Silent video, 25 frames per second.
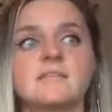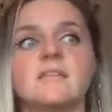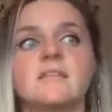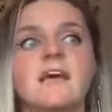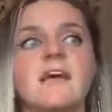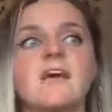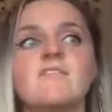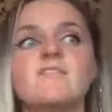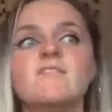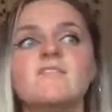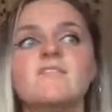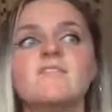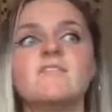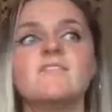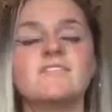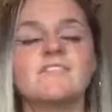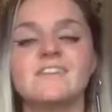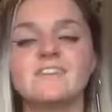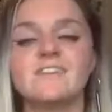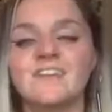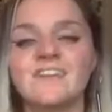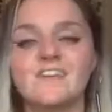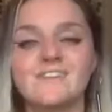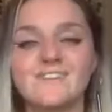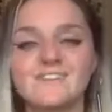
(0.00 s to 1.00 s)
everything
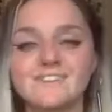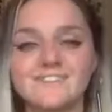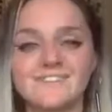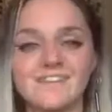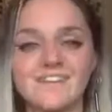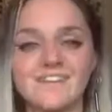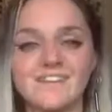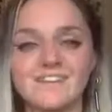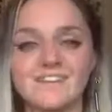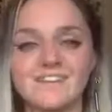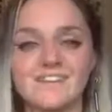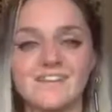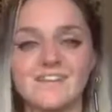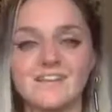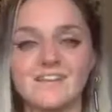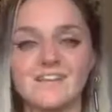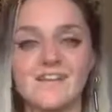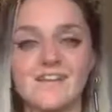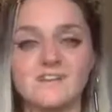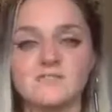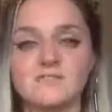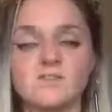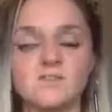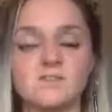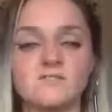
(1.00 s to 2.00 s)
else, like,
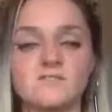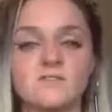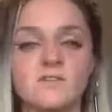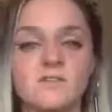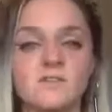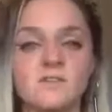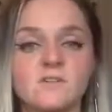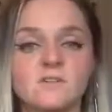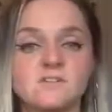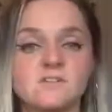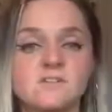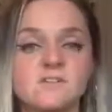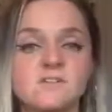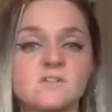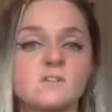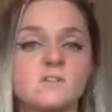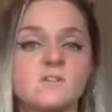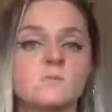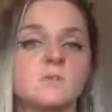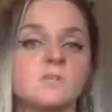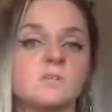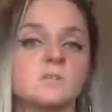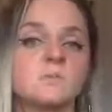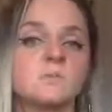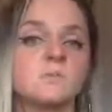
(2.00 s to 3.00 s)
it just follows suit.
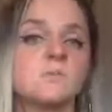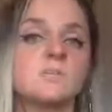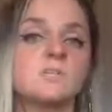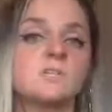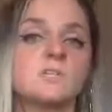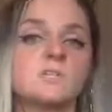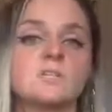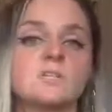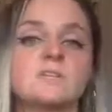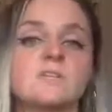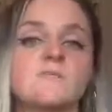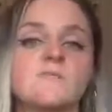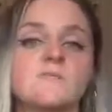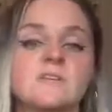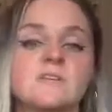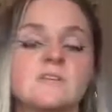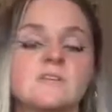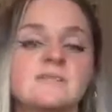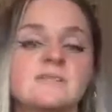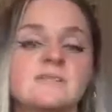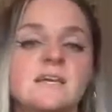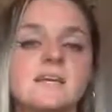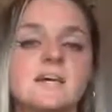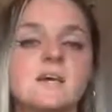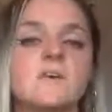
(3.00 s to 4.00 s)
Once you love
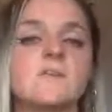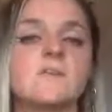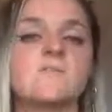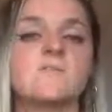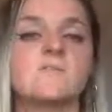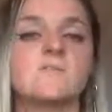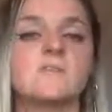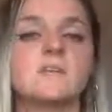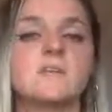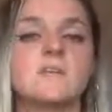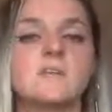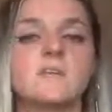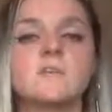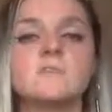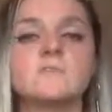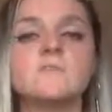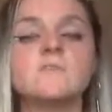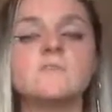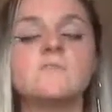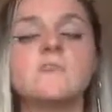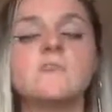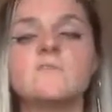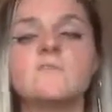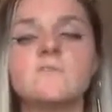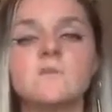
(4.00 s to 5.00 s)
yourself, you can love
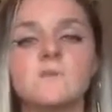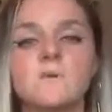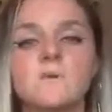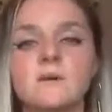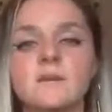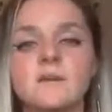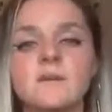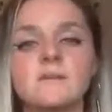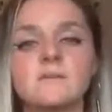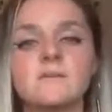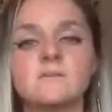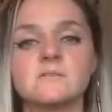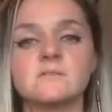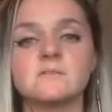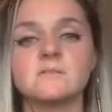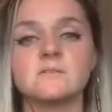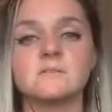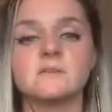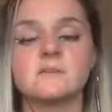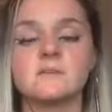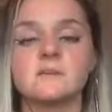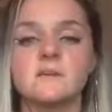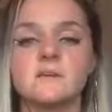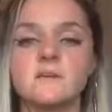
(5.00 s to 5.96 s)
everyone else. And